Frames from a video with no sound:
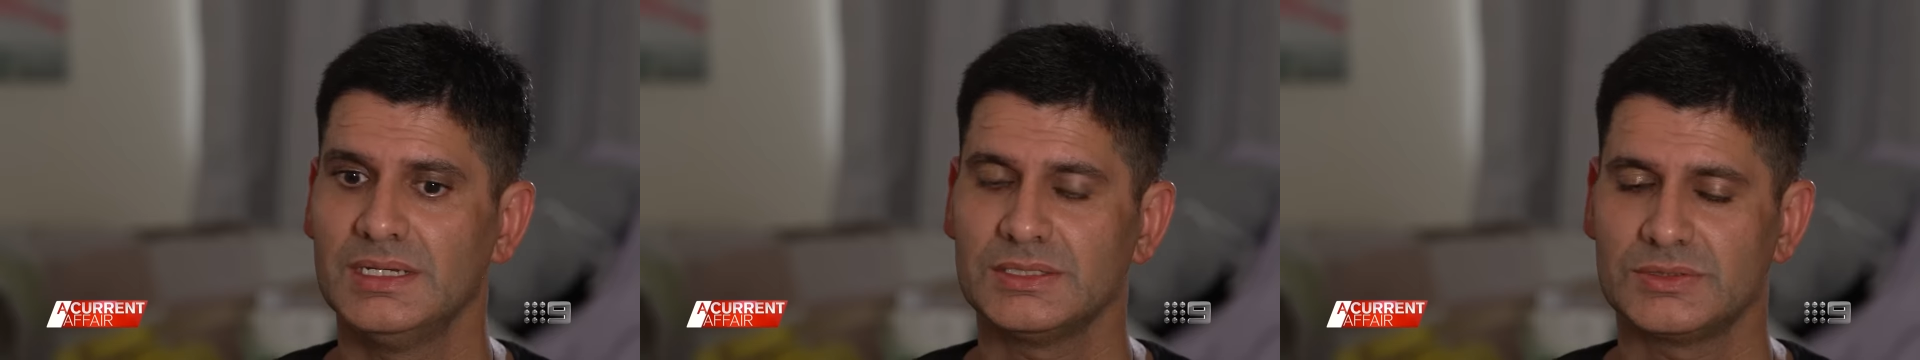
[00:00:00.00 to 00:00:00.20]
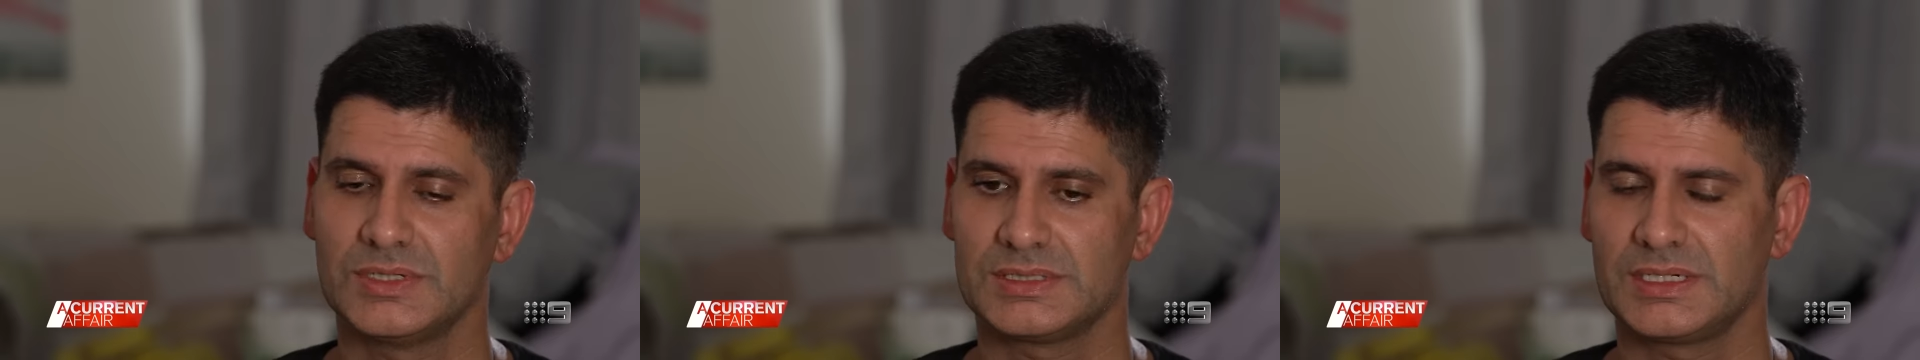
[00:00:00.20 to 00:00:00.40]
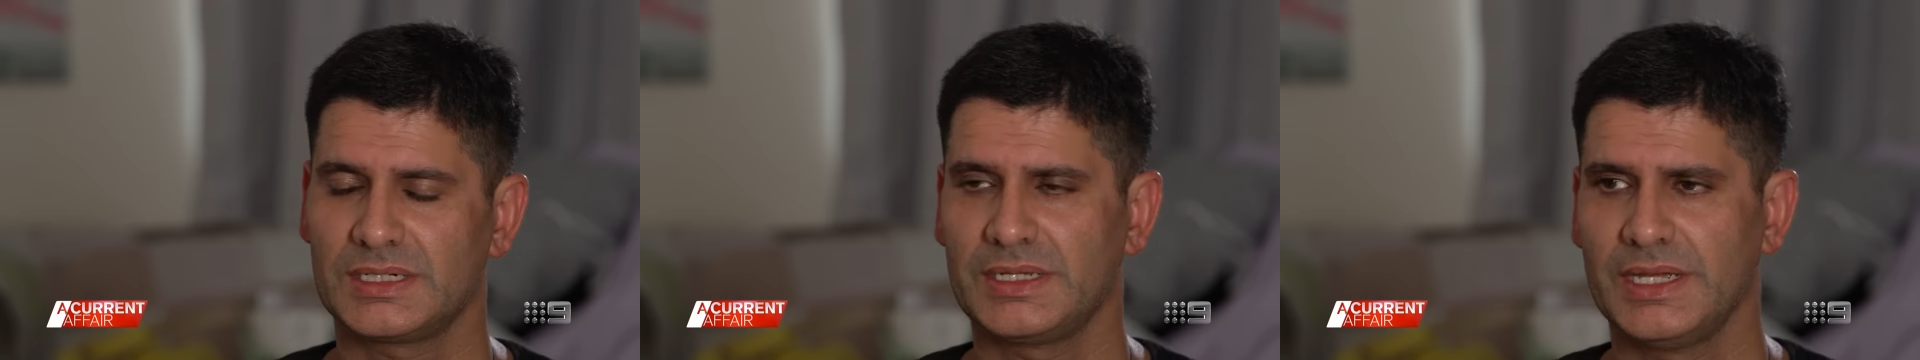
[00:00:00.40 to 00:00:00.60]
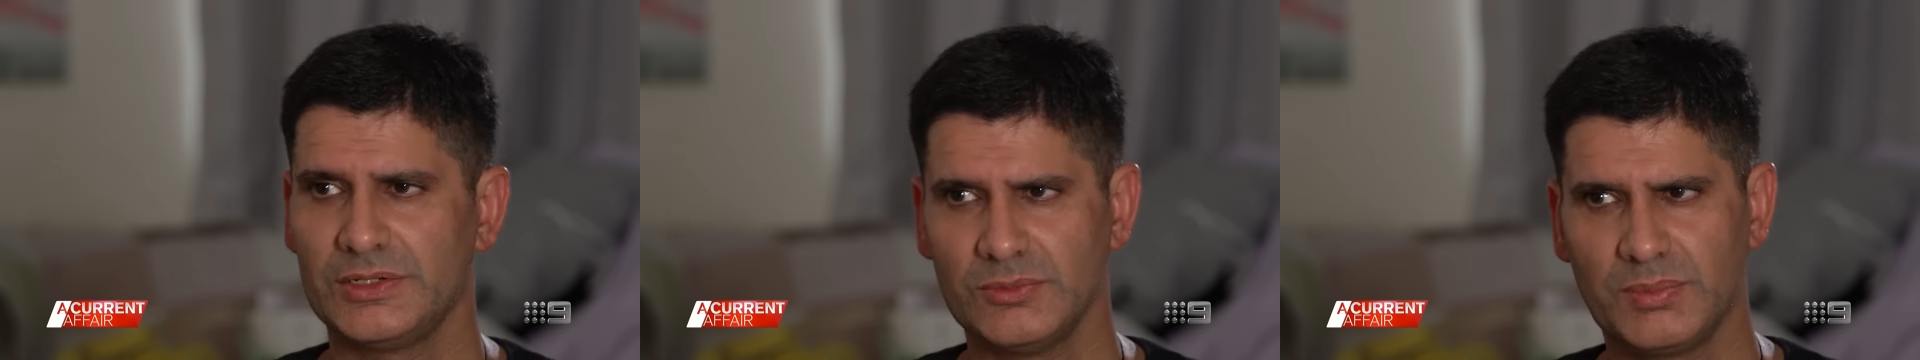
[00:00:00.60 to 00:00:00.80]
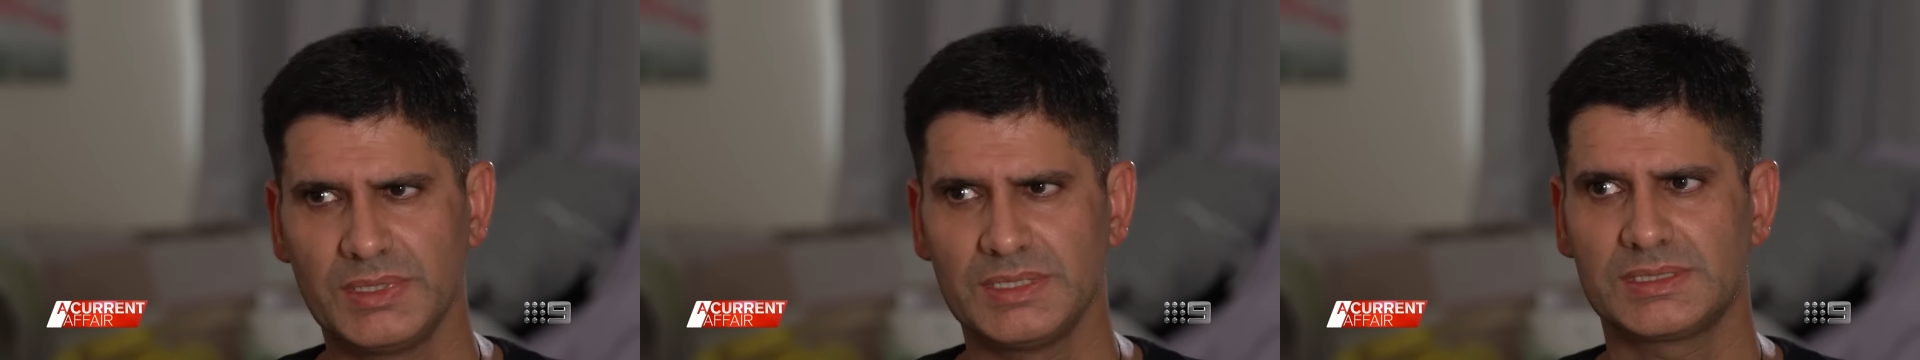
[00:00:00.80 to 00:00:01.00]
So I said, can
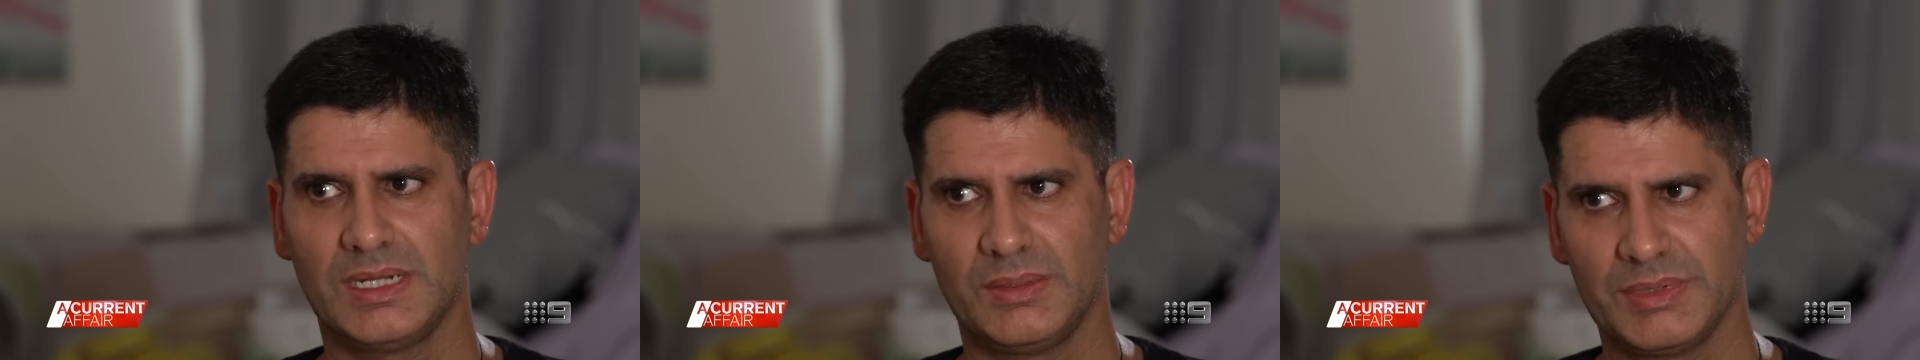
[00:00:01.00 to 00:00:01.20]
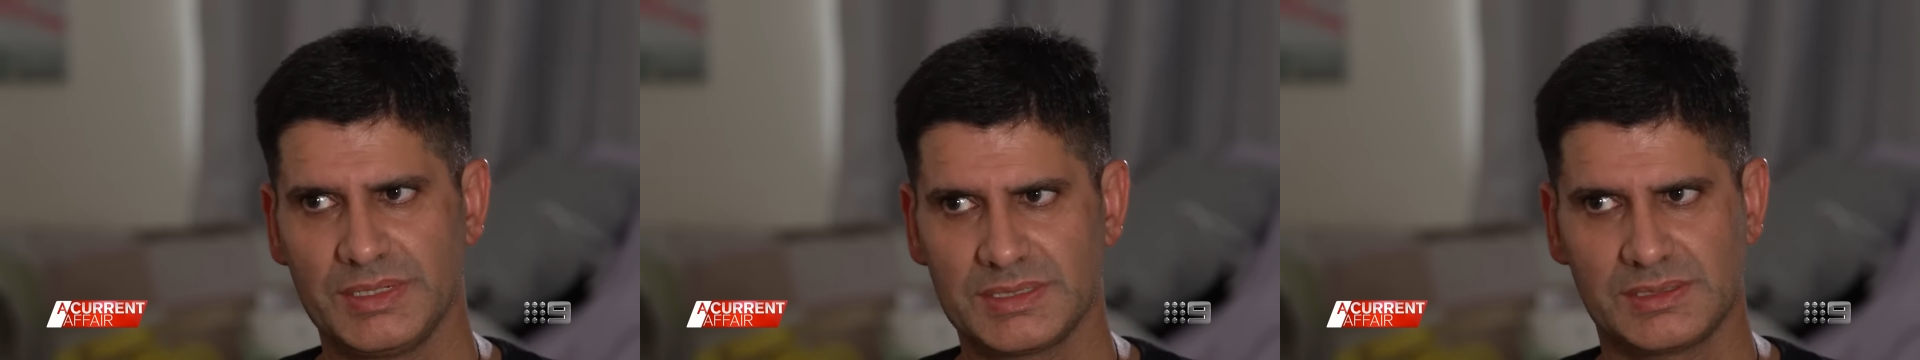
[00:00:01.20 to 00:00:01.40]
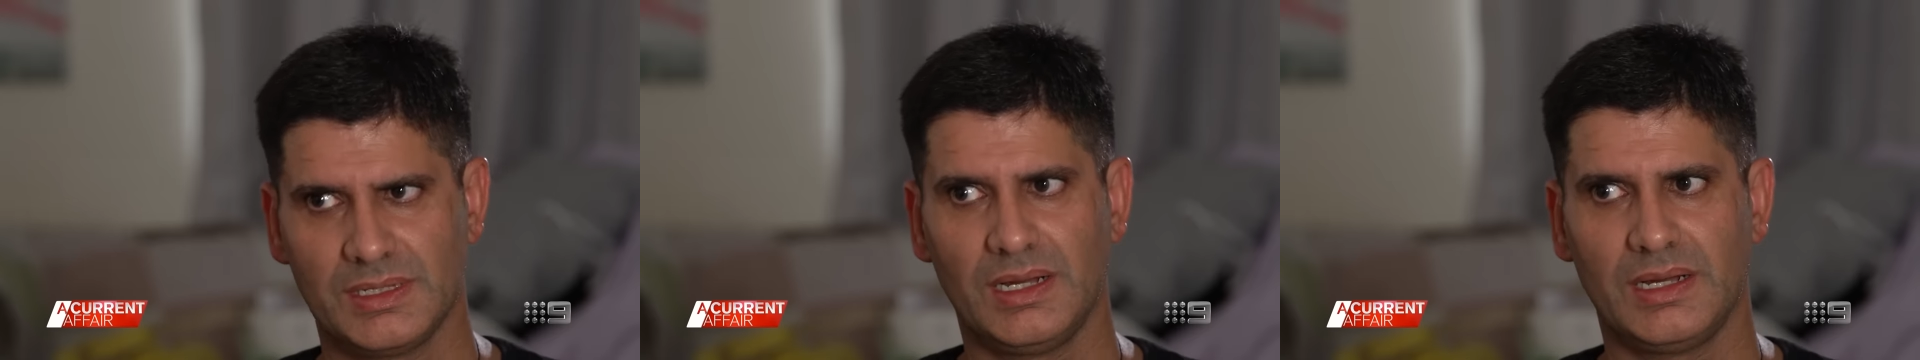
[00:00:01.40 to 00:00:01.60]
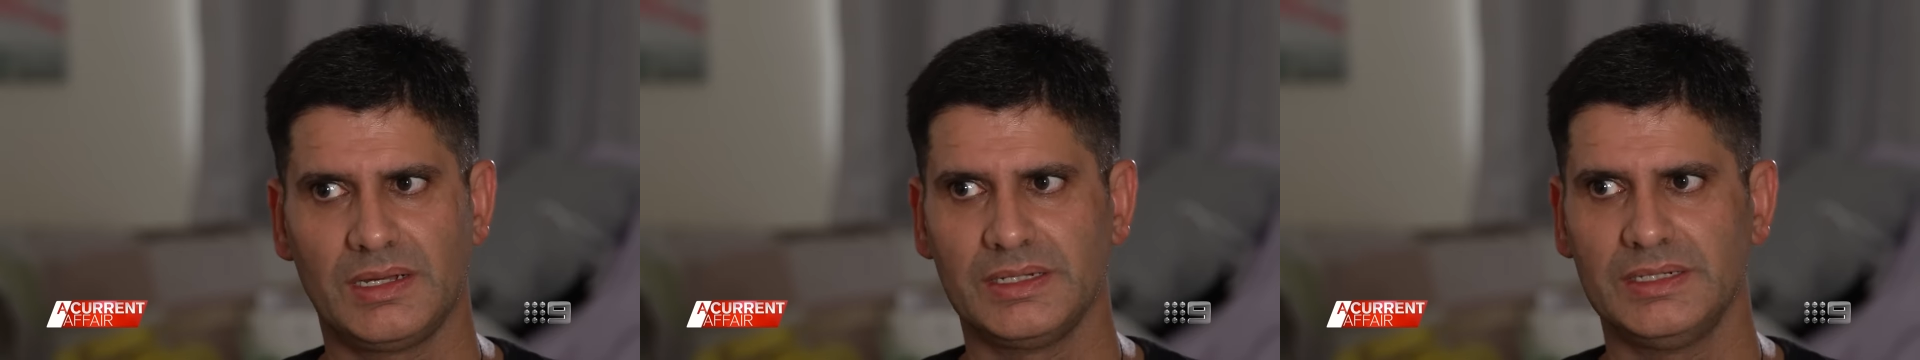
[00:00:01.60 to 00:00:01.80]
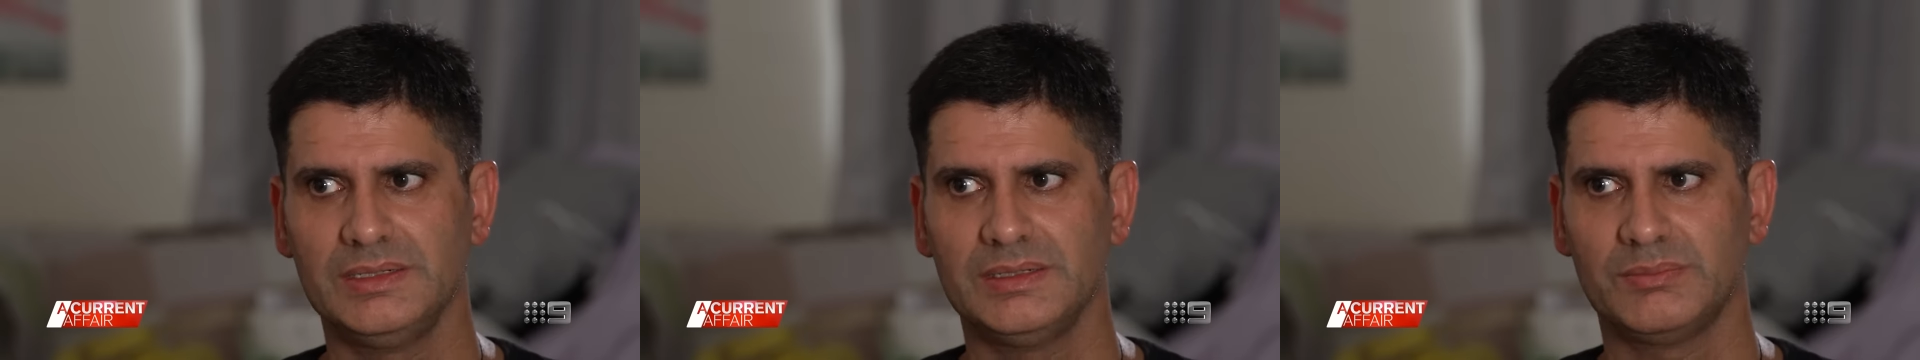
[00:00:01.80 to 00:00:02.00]
you please come inside